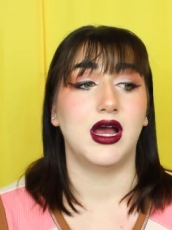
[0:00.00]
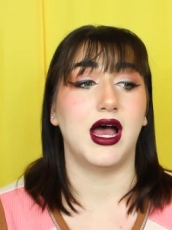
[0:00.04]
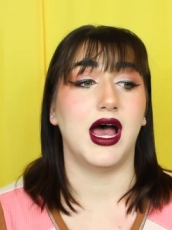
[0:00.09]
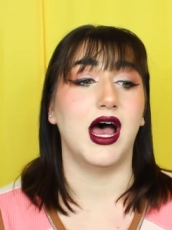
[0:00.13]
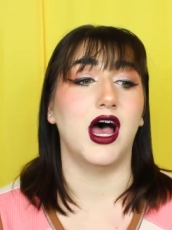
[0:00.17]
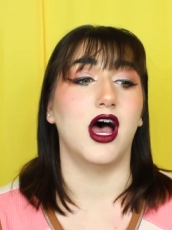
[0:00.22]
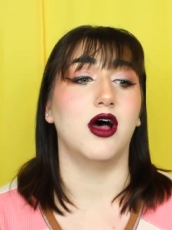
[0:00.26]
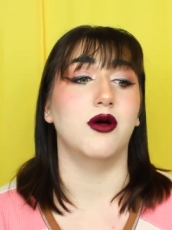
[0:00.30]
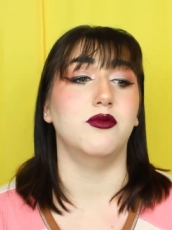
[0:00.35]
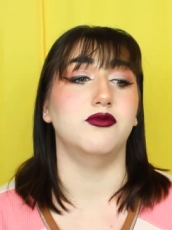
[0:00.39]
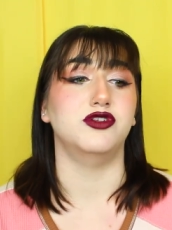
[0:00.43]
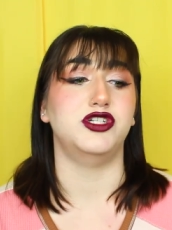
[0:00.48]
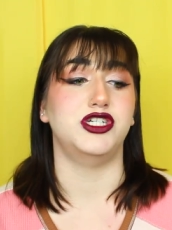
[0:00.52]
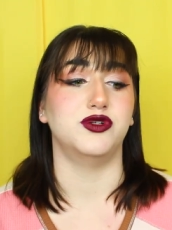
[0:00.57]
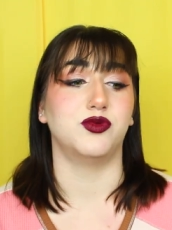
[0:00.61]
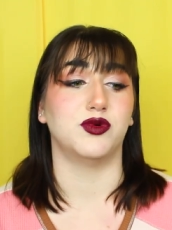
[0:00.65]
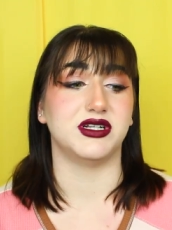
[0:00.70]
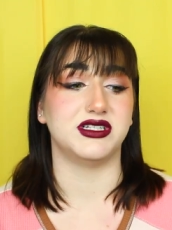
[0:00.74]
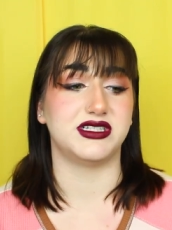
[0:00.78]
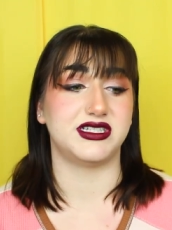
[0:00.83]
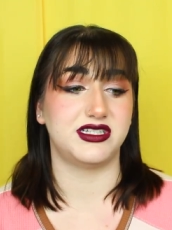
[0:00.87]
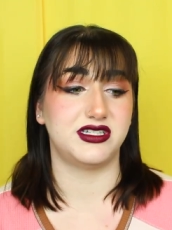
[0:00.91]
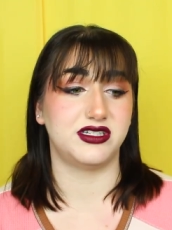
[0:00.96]
Um, she
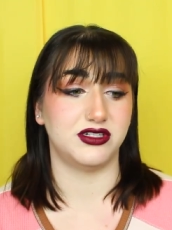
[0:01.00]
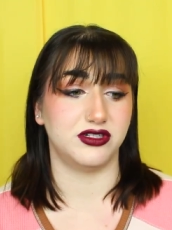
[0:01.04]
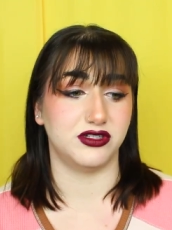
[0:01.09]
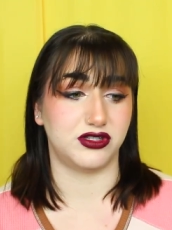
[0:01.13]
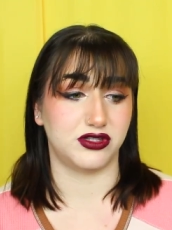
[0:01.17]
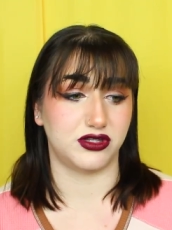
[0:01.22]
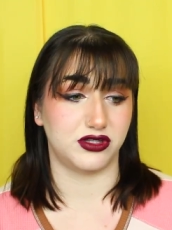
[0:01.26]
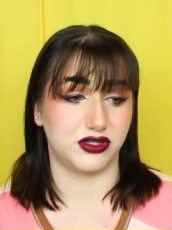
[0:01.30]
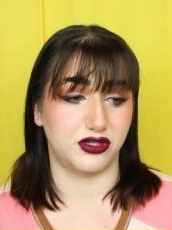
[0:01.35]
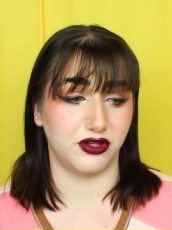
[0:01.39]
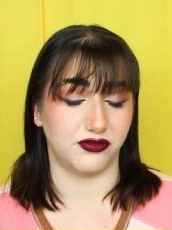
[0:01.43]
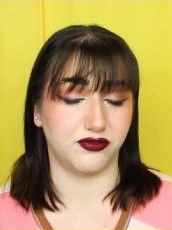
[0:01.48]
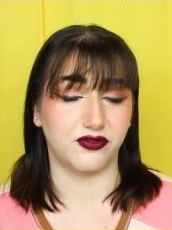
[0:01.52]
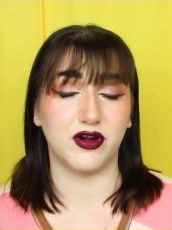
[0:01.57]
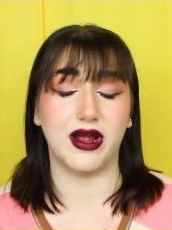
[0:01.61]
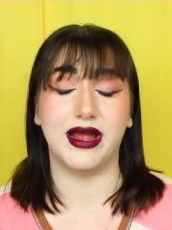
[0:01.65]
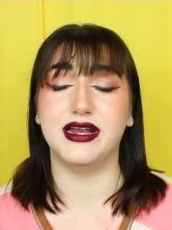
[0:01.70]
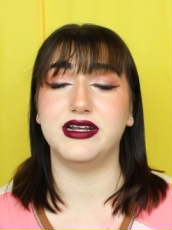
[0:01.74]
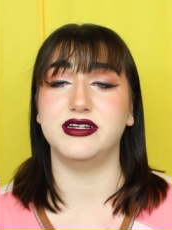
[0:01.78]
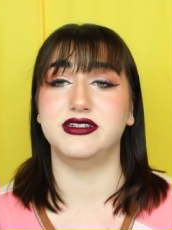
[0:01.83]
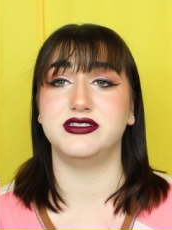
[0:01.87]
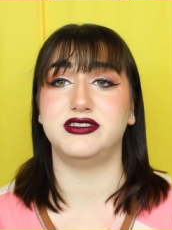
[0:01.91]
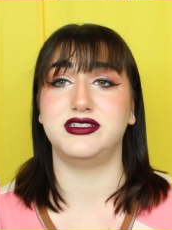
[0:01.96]
wants the
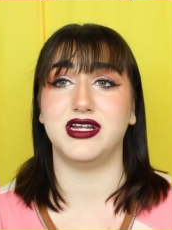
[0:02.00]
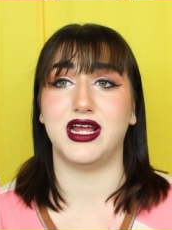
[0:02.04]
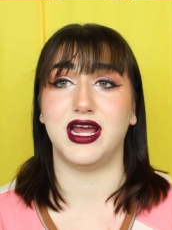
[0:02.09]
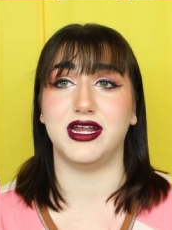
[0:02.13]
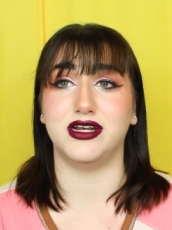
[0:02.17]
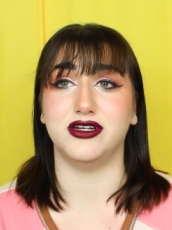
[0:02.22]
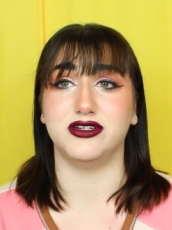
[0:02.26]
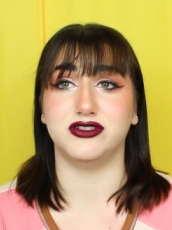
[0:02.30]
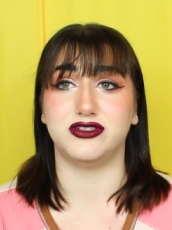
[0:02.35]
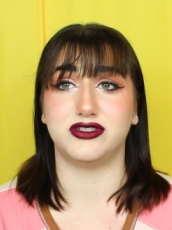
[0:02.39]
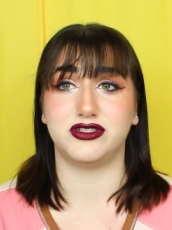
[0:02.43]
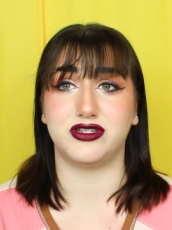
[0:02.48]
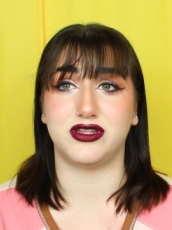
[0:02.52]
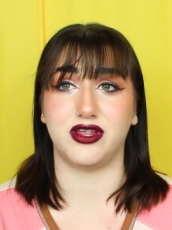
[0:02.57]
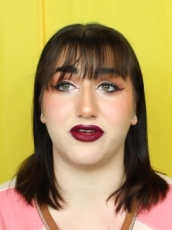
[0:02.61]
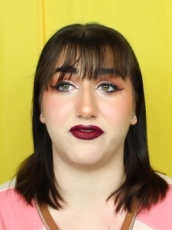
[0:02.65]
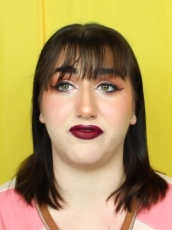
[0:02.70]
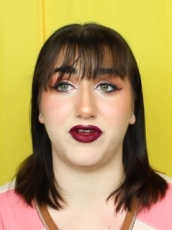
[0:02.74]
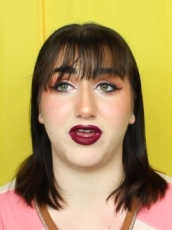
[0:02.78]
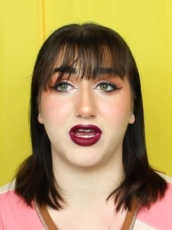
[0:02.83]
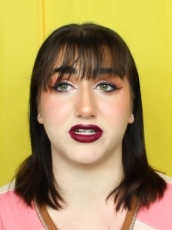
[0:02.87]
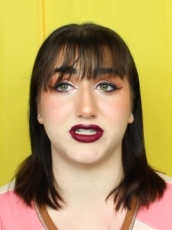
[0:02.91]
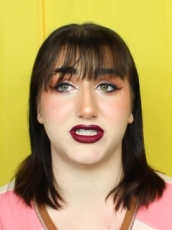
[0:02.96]
friend and the
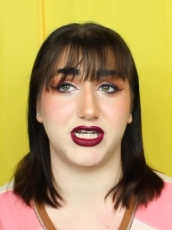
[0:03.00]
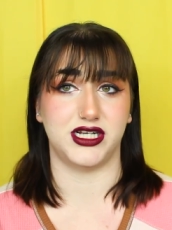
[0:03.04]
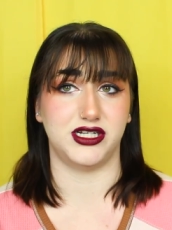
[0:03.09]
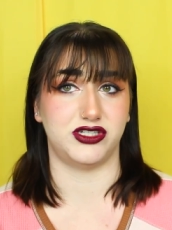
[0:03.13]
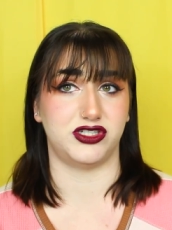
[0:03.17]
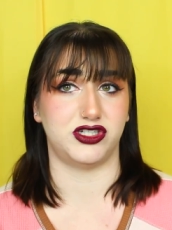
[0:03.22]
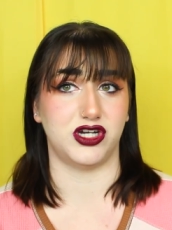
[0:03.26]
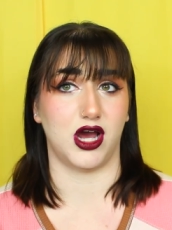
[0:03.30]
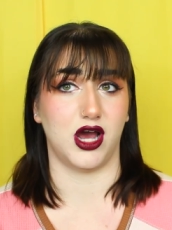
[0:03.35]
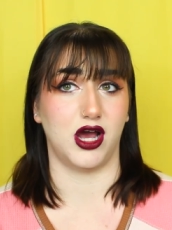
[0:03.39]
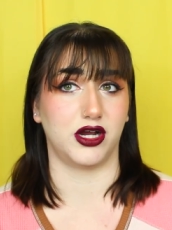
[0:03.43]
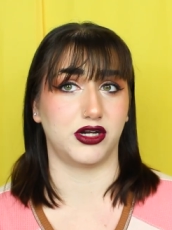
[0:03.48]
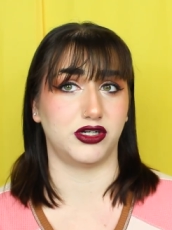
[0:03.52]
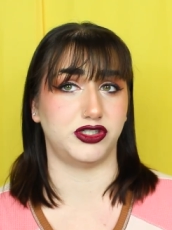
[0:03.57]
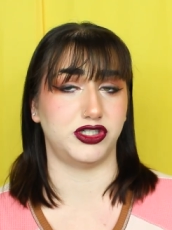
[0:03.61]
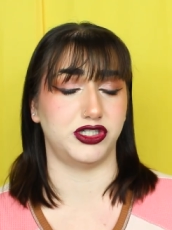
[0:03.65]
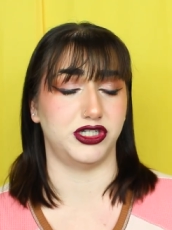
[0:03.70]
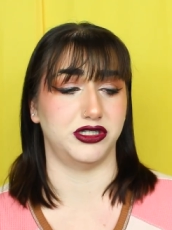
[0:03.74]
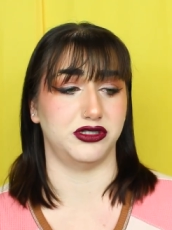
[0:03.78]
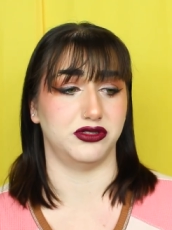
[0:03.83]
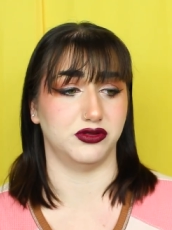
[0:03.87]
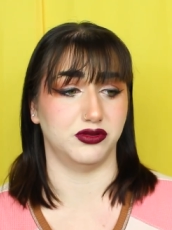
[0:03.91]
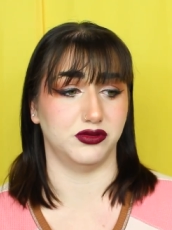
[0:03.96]
fiance's dog
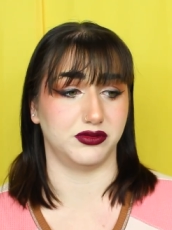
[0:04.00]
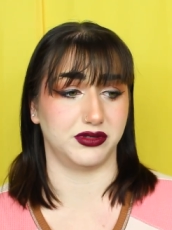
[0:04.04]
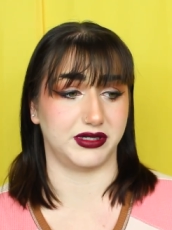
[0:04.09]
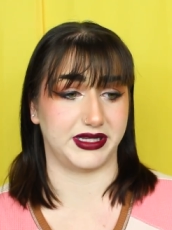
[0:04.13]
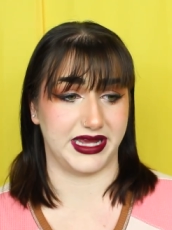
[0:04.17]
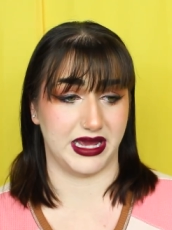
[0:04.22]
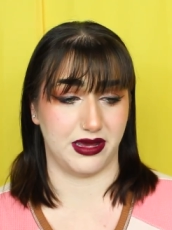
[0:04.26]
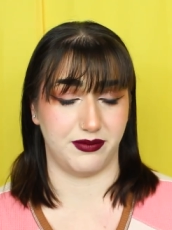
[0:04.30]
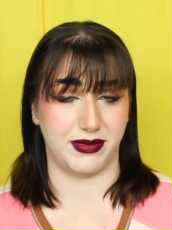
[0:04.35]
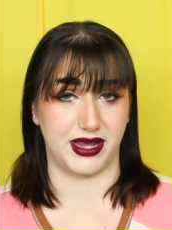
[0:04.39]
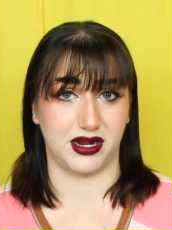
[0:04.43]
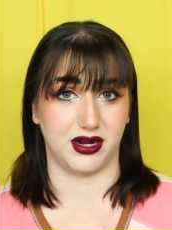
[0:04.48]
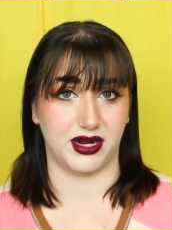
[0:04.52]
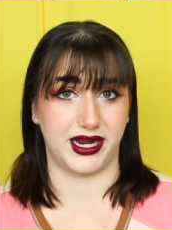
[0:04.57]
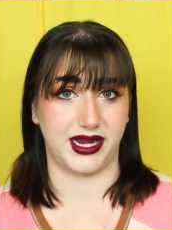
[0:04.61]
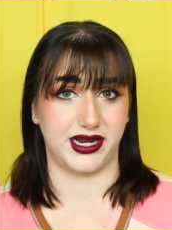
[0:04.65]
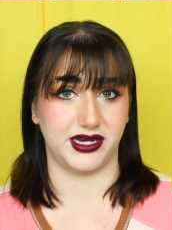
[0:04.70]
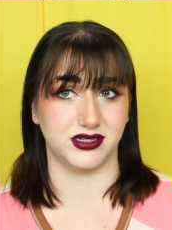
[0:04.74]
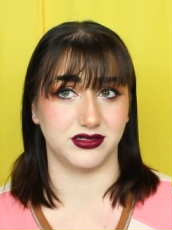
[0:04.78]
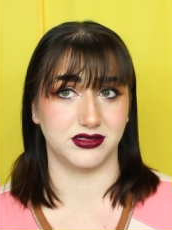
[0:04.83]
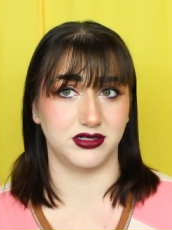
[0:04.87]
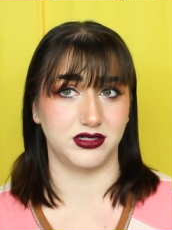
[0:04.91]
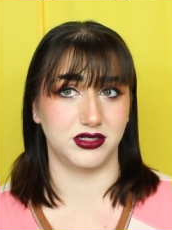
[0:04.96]
to get
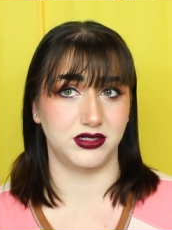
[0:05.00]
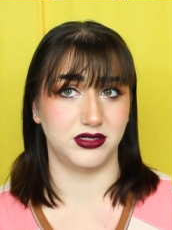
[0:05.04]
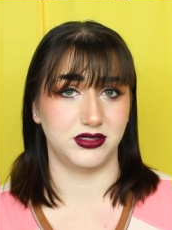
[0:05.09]
married